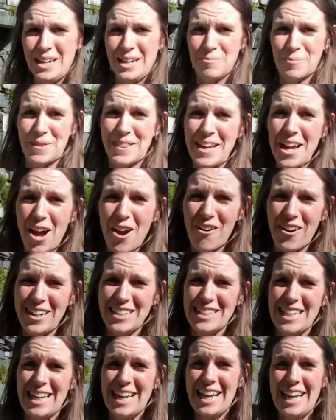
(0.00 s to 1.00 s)
but they are
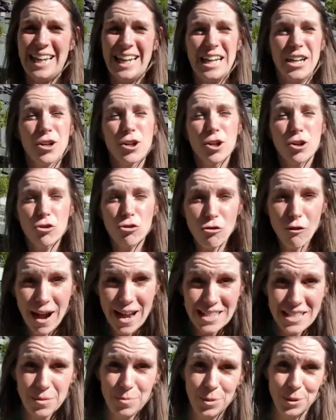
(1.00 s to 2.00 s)
actually in
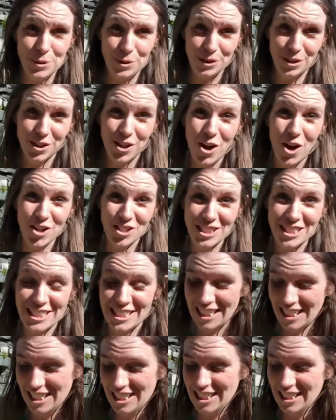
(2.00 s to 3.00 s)
incredible
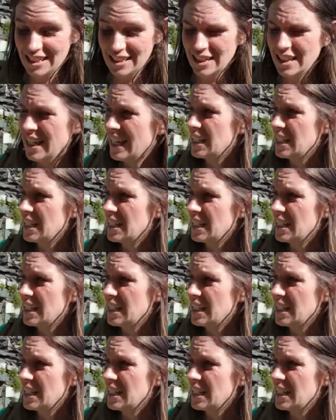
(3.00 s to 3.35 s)
condition,